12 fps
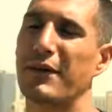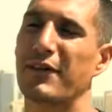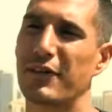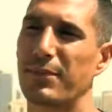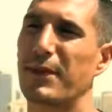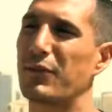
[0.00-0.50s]
makes
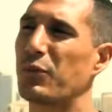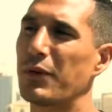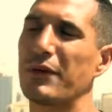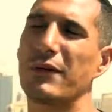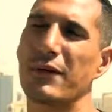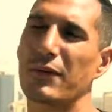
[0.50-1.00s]
sense. Because
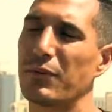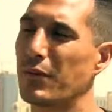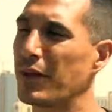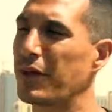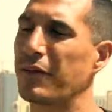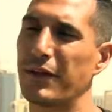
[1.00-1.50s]
one of the
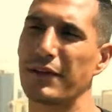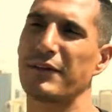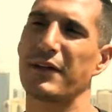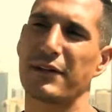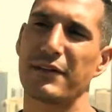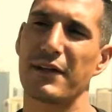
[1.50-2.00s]
really good things
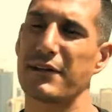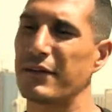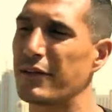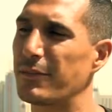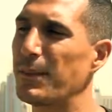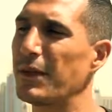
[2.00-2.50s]
that he says
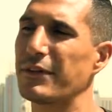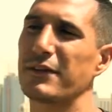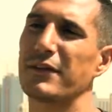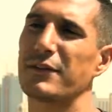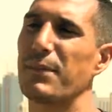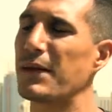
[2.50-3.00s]
in this book is
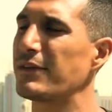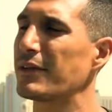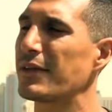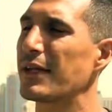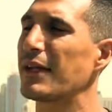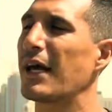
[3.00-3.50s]
he's basically